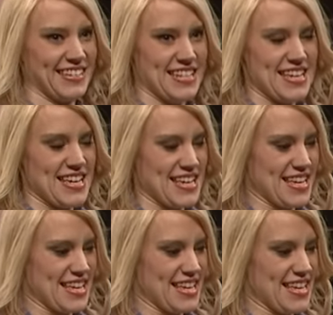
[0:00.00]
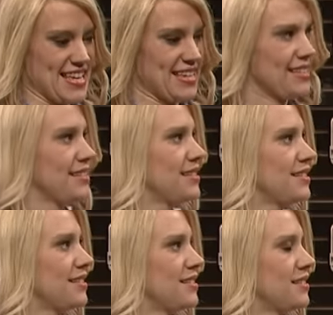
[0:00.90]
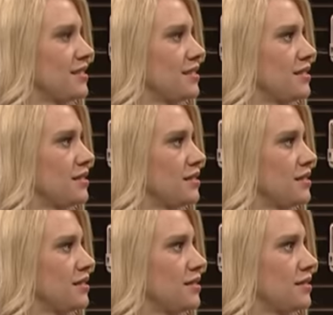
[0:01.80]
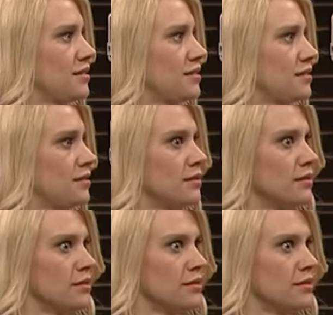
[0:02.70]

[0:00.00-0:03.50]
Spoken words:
No words are spoken by the person on screen.